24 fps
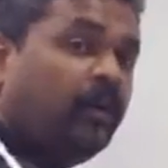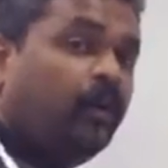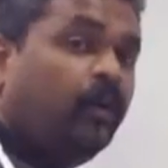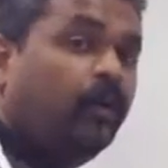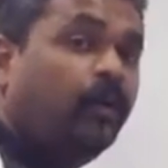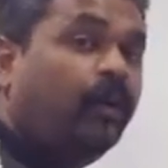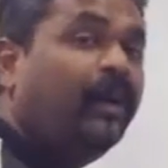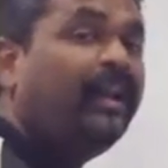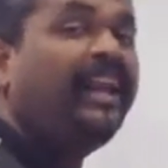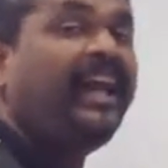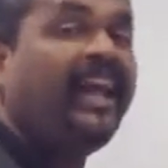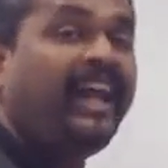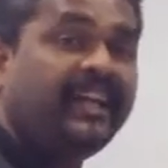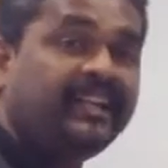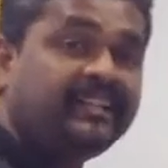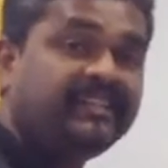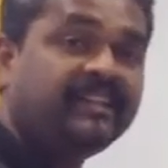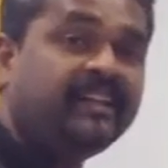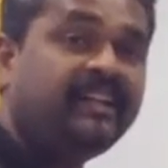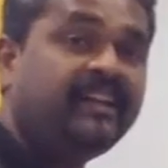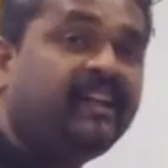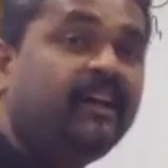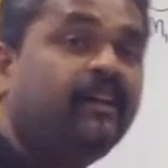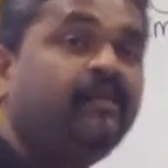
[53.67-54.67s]
will
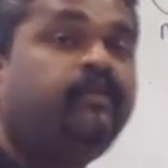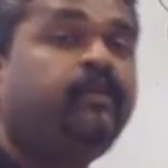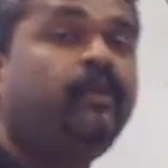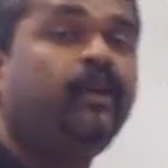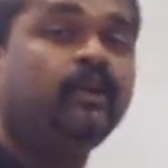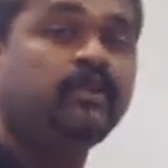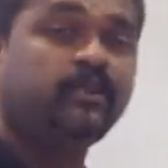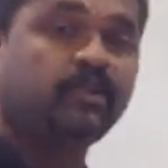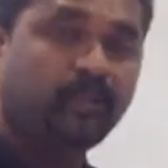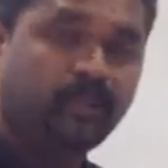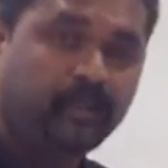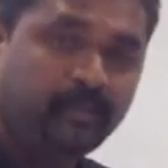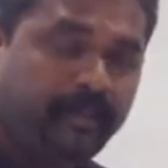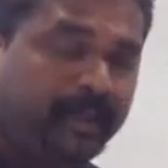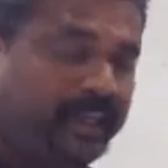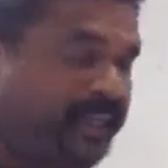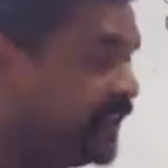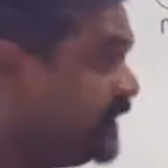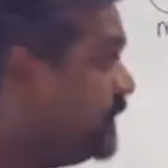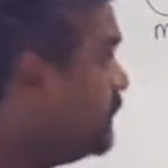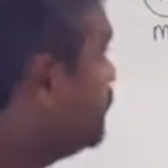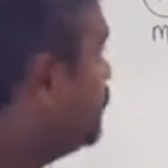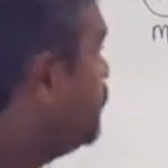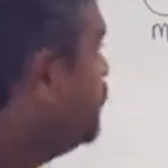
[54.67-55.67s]
exert a force on
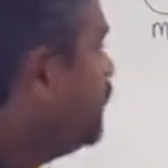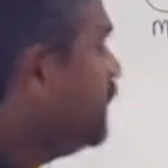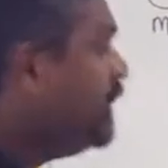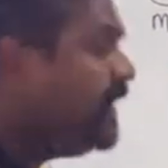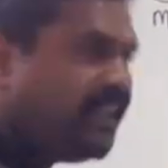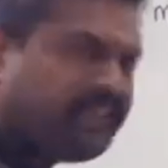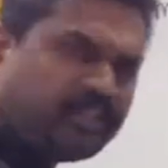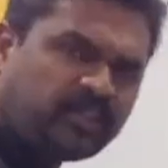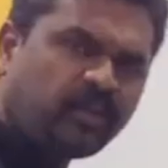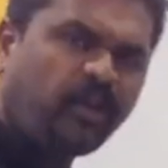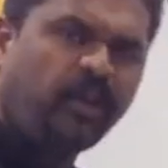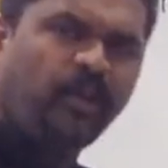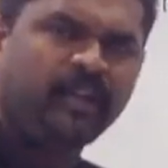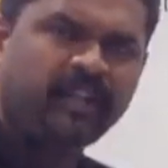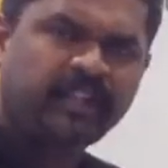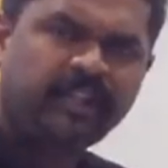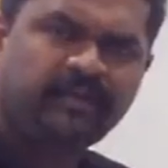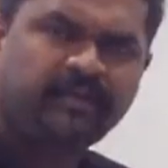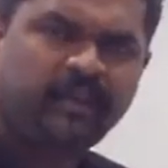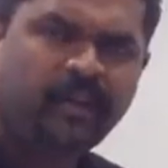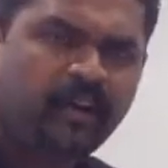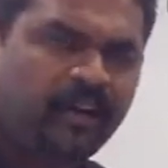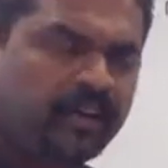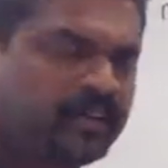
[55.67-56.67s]
B. Let's call this
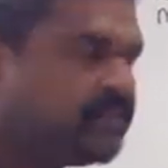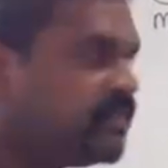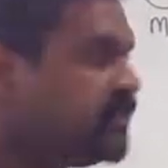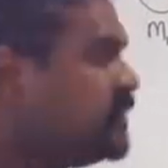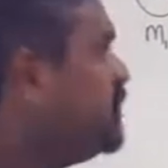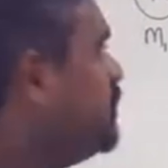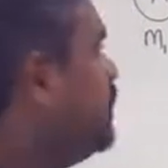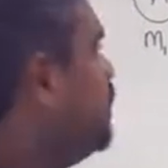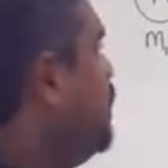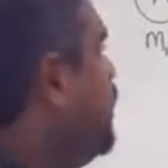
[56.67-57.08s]
force